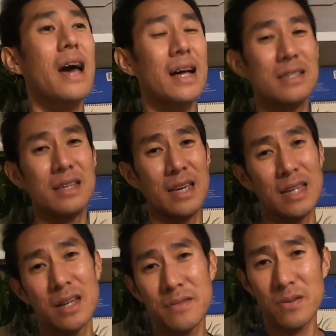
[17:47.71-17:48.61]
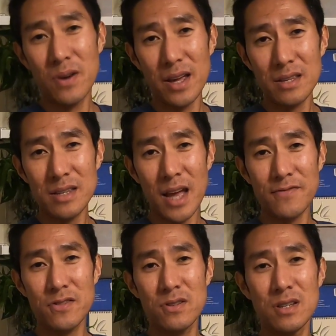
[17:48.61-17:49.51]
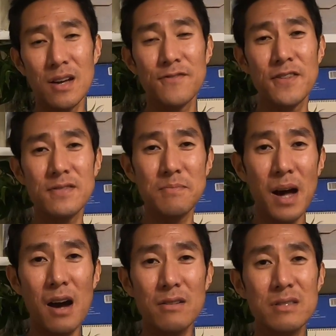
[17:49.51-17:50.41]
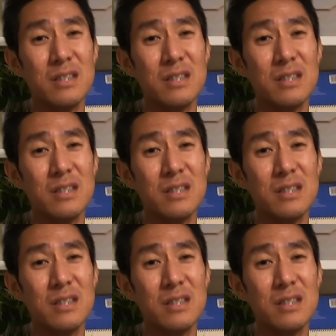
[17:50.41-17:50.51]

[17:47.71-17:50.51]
at the end of the race, after you've done 50 miles,